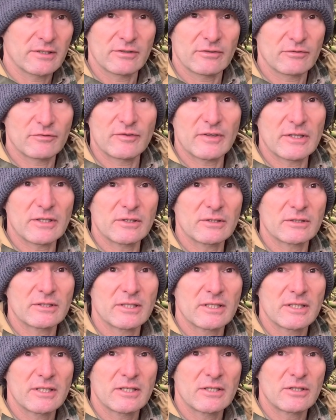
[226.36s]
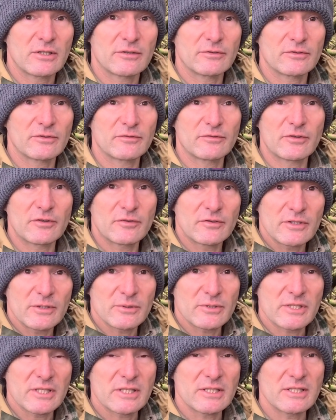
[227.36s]
felled after 50
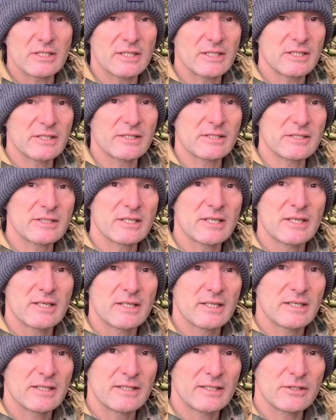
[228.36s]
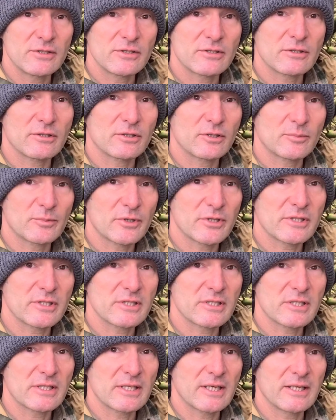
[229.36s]
or 60 years, and then you start the
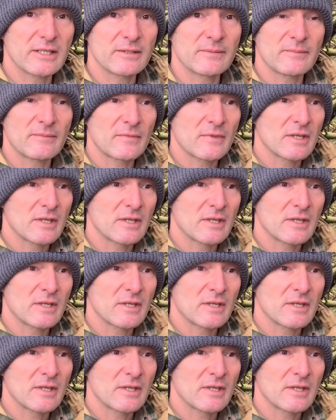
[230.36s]
process again.